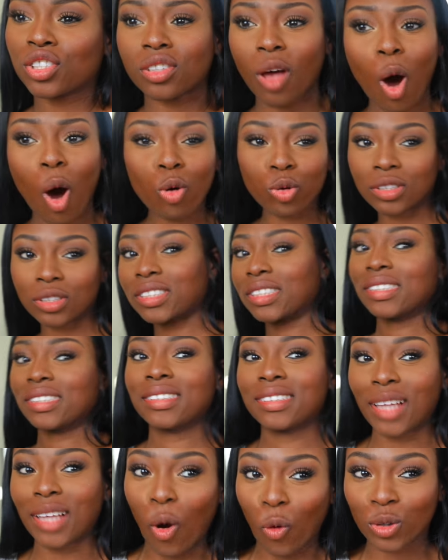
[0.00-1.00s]
Saucy,
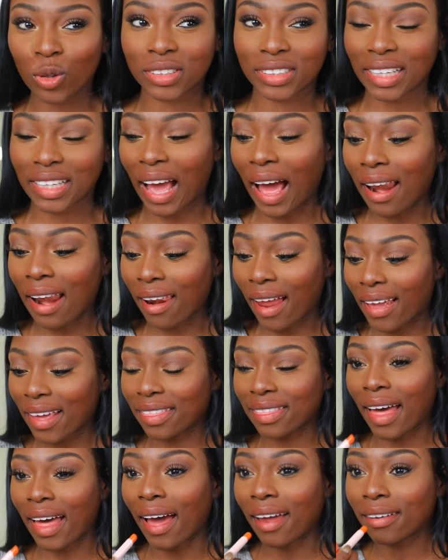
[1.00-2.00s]
saucy, I
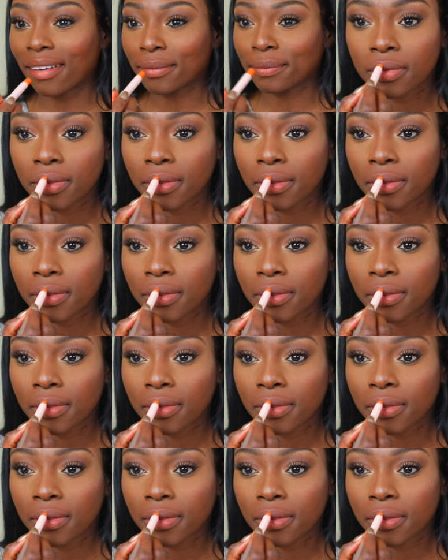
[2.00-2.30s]
like that.